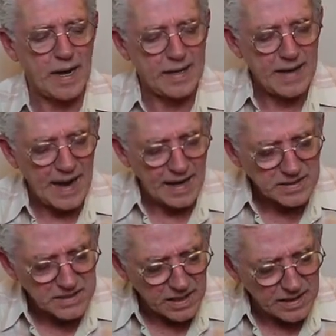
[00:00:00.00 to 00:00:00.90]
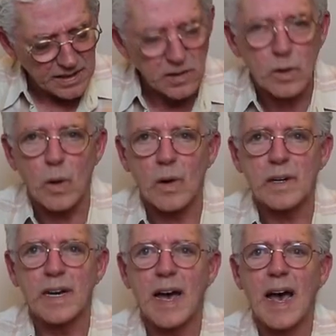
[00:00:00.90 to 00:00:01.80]
an excellent
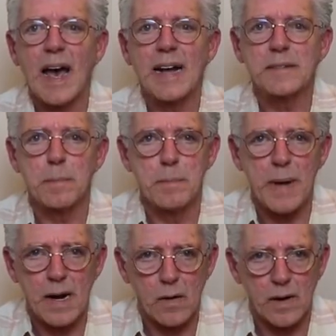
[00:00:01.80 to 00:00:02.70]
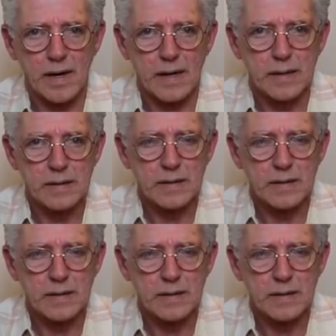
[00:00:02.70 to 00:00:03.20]
look at Mary.